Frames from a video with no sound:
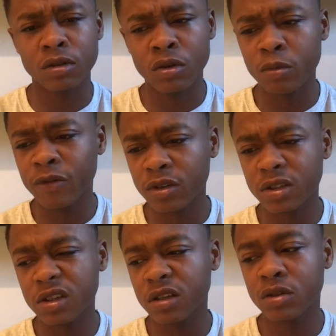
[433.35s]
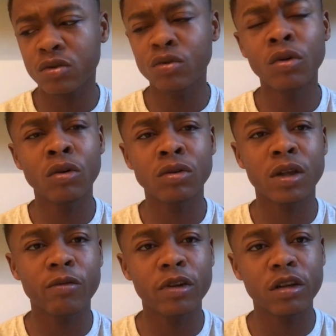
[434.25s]
So we've conceded two goals
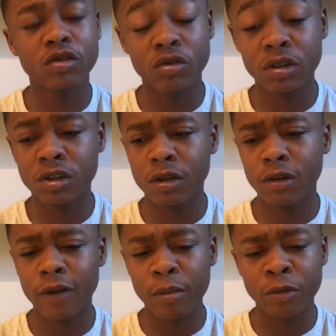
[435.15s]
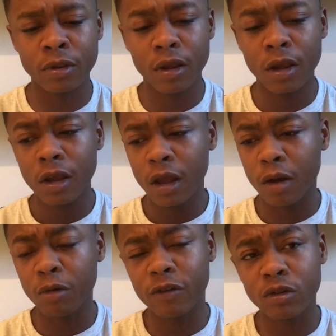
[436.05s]
that really and truly shouldn't have happened,
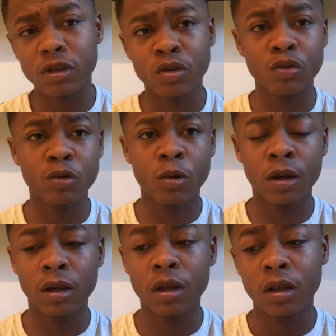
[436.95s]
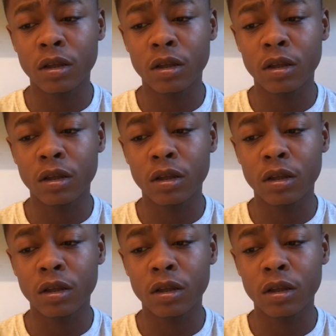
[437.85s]
and we've only scored one.